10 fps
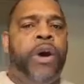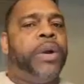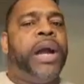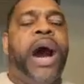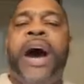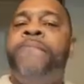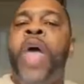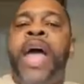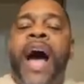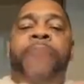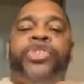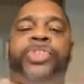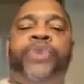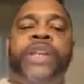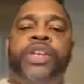Oh God, I'm
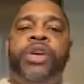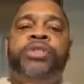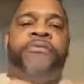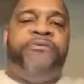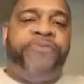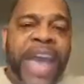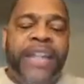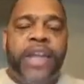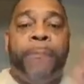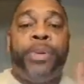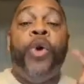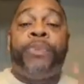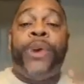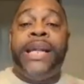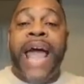stretching you to fit the
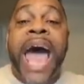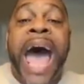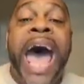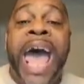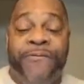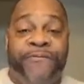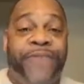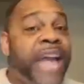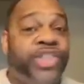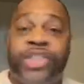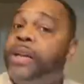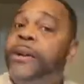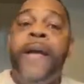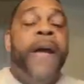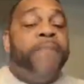blueprint that I fashioned.
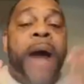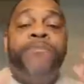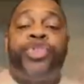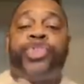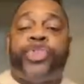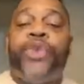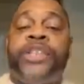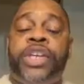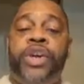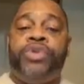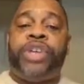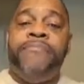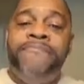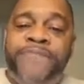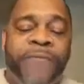I'm stretching you
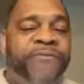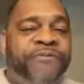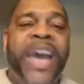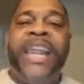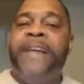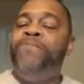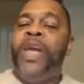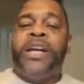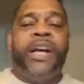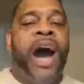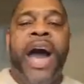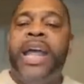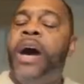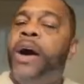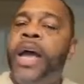to, to fit it God,
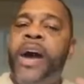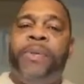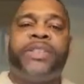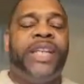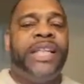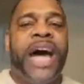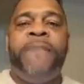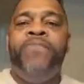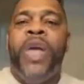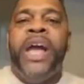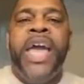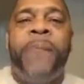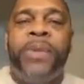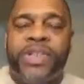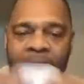help us tonight.
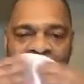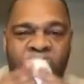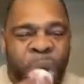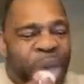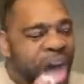Help us, God.